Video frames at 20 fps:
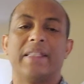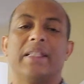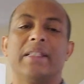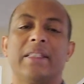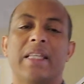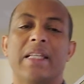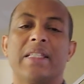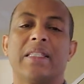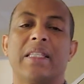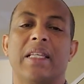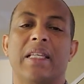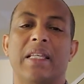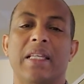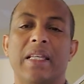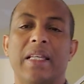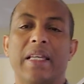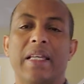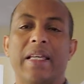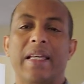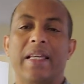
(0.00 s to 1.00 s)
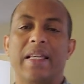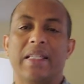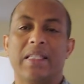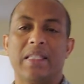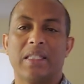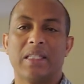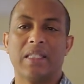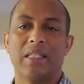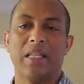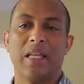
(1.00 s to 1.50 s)
testing
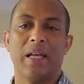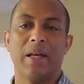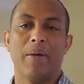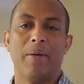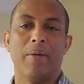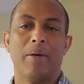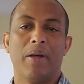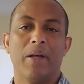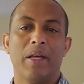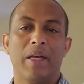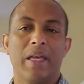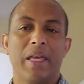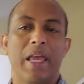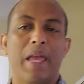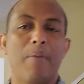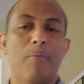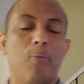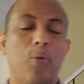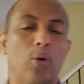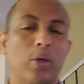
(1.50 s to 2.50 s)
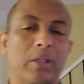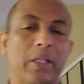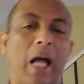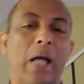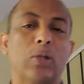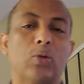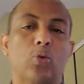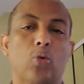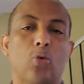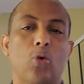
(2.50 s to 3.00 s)
is
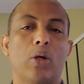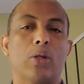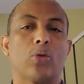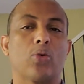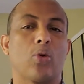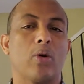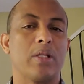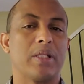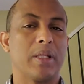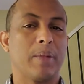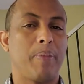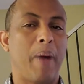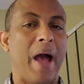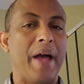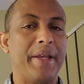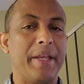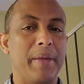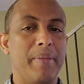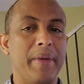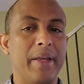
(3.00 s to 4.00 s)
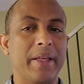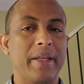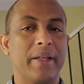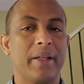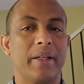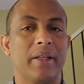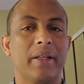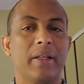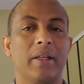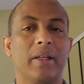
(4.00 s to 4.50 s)
important to control the pandemic
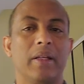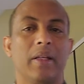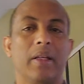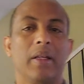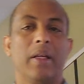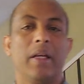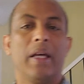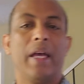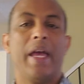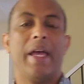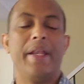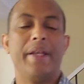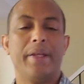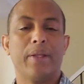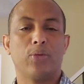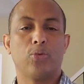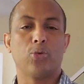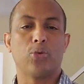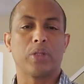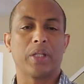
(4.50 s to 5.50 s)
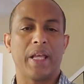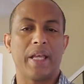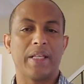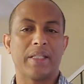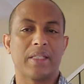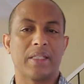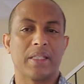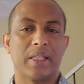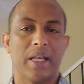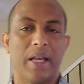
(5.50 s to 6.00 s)
and to treat
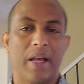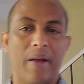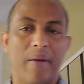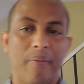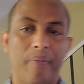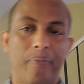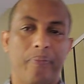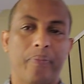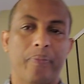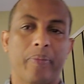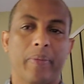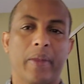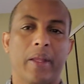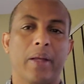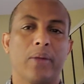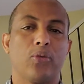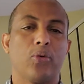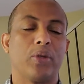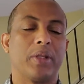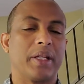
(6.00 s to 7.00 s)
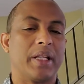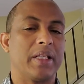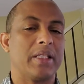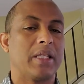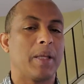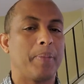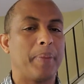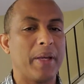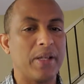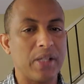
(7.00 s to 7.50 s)

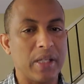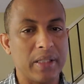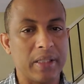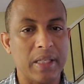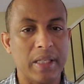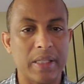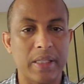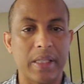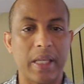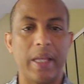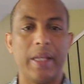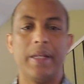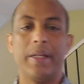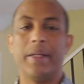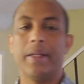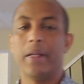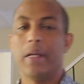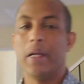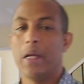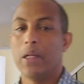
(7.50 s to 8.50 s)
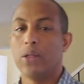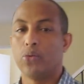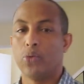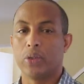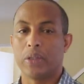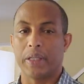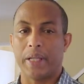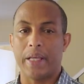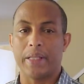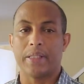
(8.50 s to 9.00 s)
the patients and
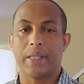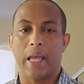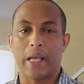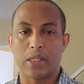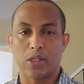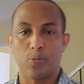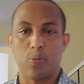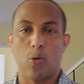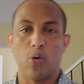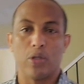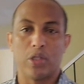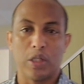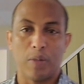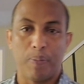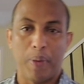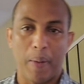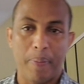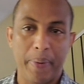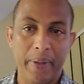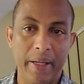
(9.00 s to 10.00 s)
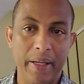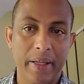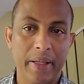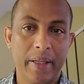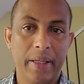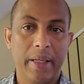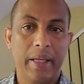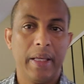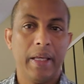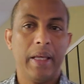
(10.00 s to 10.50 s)
to trace exposed people.
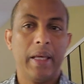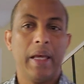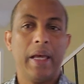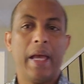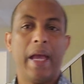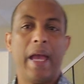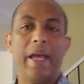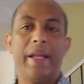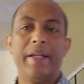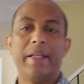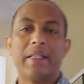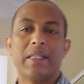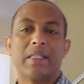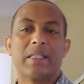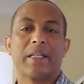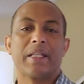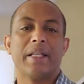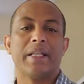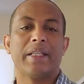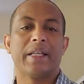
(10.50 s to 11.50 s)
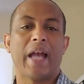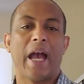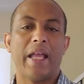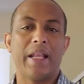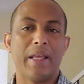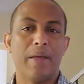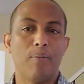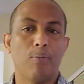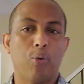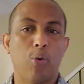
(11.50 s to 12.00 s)
And it is
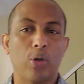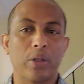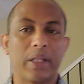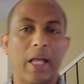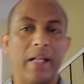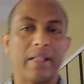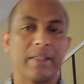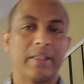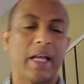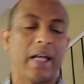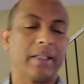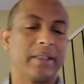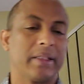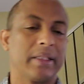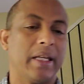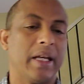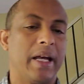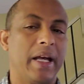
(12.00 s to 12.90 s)
critically important that